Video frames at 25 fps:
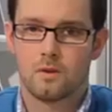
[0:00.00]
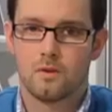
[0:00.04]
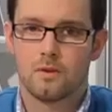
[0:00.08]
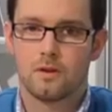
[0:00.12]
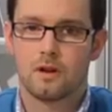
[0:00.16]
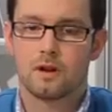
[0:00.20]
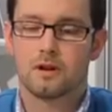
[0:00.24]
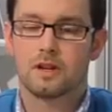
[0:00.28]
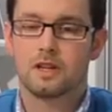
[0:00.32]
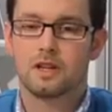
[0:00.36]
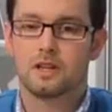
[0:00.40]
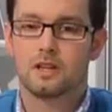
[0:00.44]
With
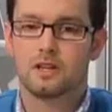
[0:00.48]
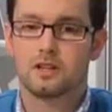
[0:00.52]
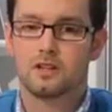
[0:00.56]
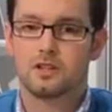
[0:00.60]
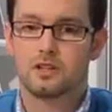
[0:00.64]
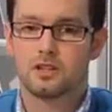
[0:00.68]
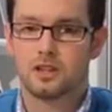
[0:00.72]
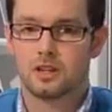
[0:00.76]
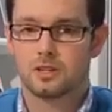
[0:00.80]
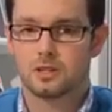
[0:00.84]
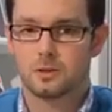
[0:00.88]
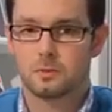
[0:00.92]
only
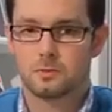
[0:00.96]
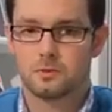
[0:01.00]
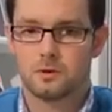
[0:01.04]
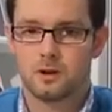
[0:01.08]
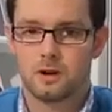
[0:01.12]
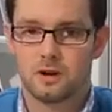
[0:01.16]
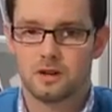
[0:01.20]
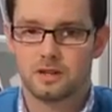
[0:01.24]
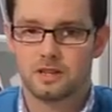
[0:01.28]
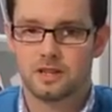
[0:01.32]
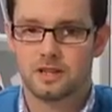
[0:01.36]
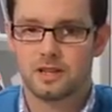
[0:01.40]
shutter
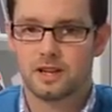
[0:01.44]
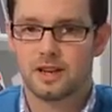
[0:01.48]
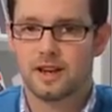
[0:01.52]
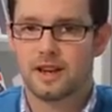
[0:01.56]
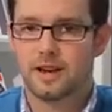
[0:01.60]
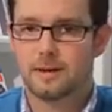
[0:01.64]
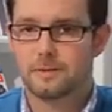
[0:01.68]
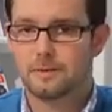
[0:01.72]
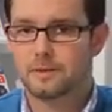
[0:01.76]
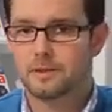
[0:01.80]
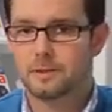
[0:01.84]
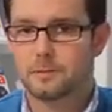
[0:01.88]
priority,
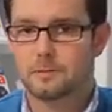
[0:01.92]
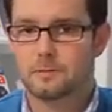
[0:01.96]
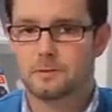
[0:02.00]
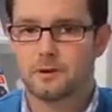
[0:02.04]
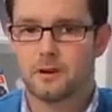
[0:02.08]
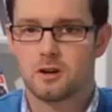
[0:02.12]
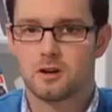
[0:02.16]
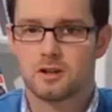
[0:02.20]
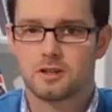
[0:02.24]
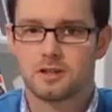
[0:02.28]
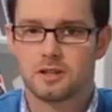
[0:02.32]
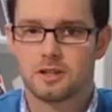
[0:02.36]
aperture
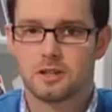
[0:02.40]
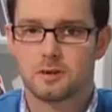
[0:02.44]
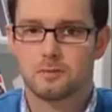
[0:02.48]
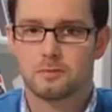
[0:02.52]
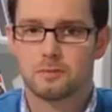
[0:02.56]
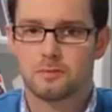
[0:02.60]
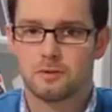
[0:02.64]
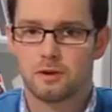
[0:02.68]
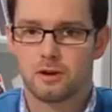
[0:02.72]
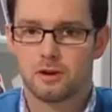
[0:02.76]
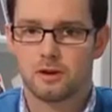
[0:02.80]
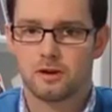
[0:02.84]
priority,
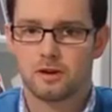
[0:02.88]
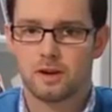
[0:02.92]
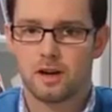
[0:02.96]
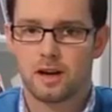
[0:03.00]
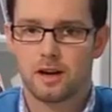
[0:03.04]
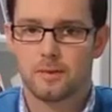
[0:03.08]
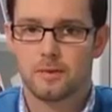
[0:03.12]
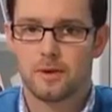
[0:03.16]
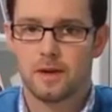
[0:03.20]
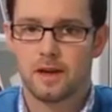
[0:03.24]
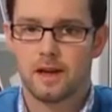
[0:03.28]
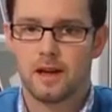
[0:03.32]

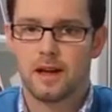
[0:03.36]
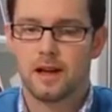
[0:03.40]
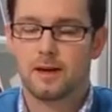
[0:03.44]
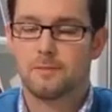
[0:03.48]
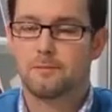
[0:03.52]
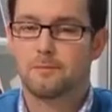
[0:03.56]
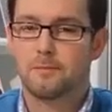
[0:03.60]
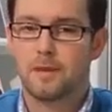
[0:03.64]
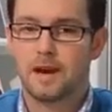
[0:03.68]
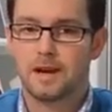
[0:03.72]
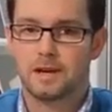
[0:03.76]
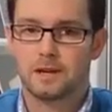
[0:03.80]
program
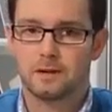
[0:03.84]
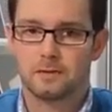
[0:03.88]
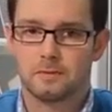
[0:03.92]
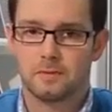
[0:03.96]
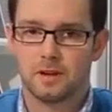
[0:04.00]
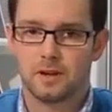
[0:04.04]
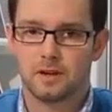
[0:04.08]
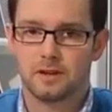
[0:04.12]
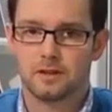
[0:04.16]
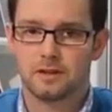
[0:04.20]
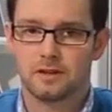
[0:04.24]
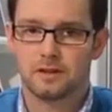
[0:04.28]
and manual
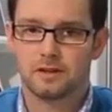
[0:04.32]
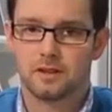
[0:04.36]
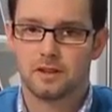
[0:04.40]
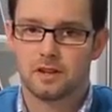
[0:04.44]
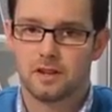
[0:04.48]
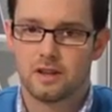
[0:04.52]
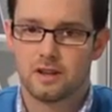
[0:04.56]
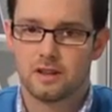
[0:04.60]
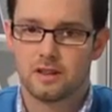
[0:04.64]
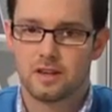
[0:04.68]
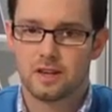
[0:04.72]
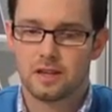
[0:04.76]
modes,
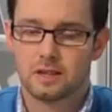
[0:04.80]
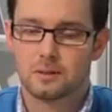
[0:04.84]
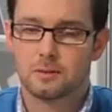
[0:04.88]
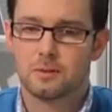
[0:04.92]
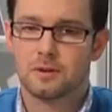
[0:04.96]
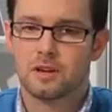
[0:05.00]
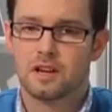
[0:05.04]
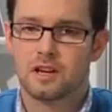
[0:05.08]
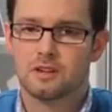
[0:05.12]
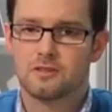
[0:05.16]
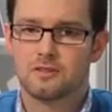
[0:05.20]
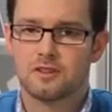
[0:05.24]
the
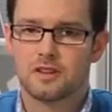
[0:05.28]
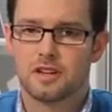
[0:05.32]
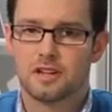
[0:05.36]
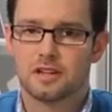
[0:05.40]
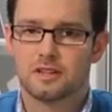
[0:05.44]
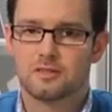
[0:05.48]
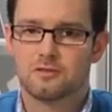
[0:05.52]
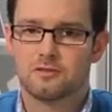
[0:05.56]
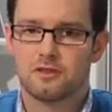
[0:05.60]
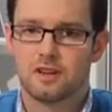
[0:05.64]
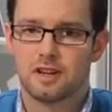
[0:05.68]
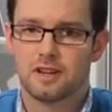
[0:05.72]

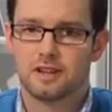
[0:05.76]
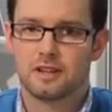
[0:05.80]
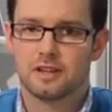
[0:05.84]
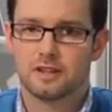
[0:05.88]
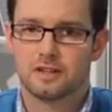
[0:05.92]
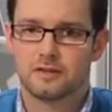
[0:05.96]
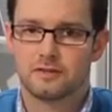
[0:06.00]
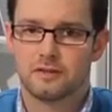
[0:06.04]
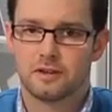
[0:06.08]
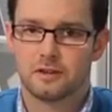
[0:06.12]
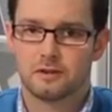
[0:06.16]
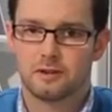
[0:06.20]
X100S really
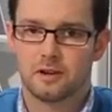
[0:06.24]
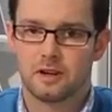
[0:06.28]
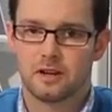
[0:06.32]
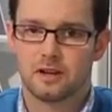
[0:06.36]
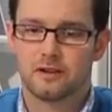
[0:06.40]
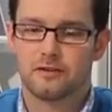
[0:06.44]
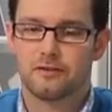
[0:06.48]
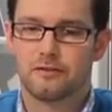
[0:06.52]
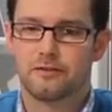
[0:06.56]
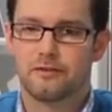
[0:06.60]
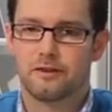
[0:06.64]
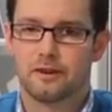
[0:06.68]
does feel
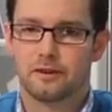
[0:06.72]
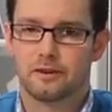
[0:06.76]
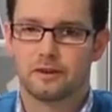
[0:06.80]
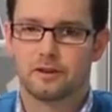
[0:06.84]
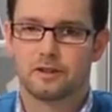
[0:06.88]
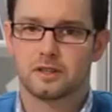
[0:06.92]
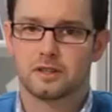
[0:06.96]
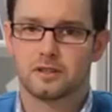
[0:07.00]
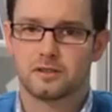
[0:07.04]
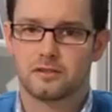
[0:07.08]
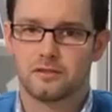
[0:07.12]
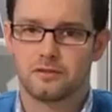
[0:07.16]
like a
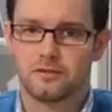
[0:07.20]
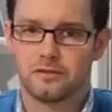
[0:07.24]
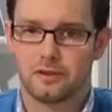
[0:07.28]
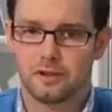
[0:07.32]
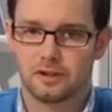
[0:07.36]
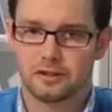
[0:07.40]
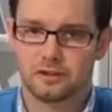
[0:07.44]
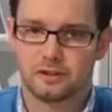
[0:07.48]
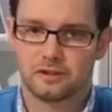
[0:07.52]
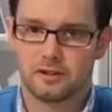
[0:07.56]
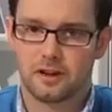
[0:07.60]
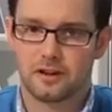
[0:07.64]
focused
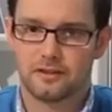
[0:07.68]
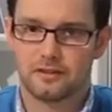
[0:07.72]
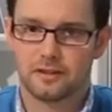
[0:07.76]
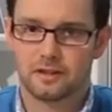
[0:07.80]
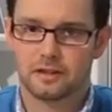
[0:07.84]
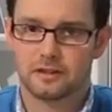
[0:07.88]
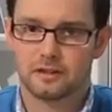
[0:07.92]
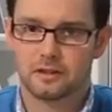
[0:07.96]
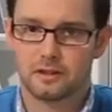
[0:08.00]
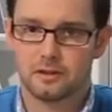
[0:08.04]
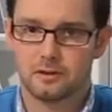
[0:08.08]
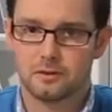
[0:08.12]

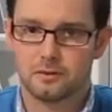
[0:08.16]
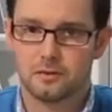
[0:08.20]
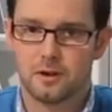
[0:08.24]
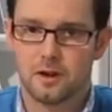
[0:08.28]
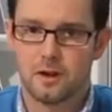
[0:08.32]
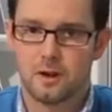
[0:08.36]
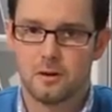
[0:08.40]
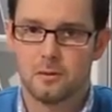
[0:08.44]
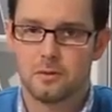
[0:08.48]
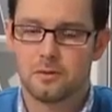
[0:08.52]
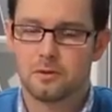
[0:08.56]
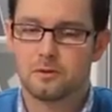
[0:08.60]
photographic tool,
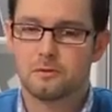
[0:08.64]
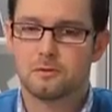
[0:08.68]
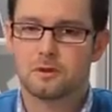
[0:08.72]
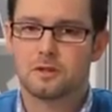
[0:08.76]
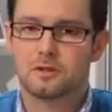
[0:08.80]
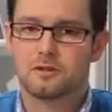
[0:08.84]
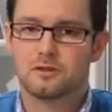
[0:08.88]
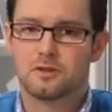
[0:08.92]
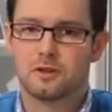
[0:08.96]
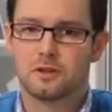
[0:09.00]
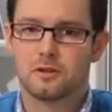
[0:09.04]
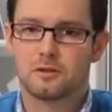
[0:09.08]
with all
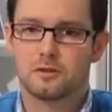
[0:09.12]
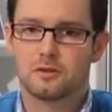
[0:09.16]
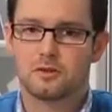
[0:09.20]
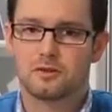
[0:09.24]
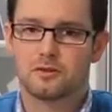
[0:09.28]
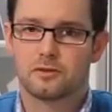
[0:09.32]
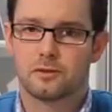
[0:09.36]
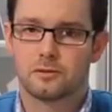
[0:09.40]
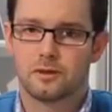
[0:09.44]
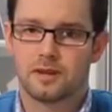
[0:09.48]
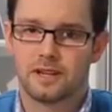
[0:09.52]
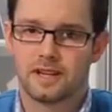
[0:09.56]
controls
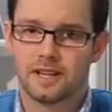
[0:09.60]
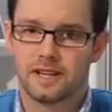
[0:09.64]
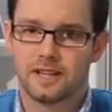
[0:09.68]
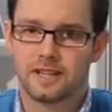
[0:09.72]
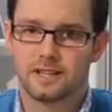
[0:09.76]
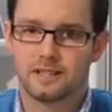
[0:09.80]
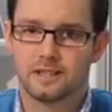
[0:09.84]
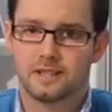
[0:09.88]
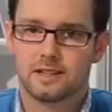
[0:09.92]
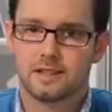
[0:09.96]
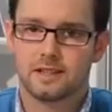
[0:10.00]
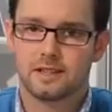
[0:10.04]
falling
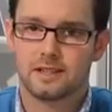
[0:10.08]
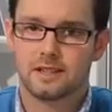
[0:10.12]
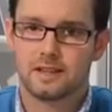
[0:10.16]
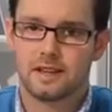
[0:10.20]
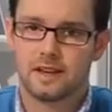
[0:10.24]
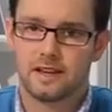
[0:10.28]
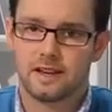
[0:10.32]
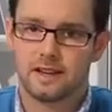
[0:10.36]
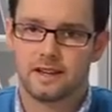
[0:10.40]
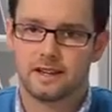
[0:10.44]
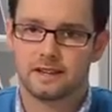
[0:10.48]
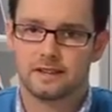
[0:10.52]
easily to
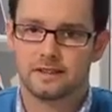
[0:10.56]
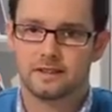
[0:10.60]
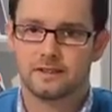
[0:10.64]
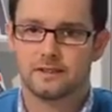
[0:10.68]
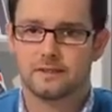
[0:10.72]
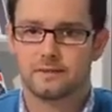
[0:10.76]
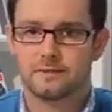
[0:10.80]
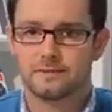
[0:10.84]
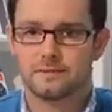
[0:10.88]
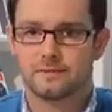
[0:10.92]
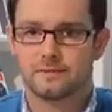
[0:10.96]
the hand.